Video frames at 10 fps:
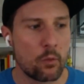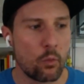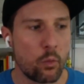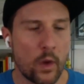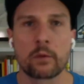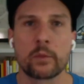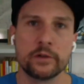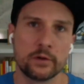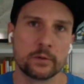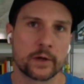Where we
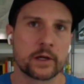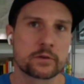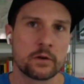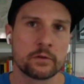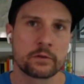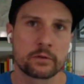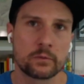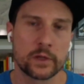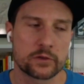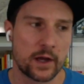do bring drones,
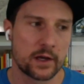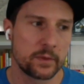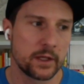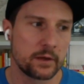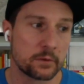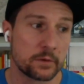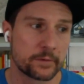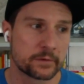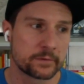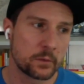we try to be, well,
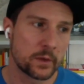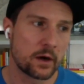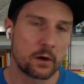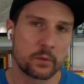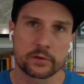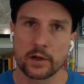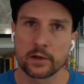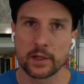first of all, we always try to be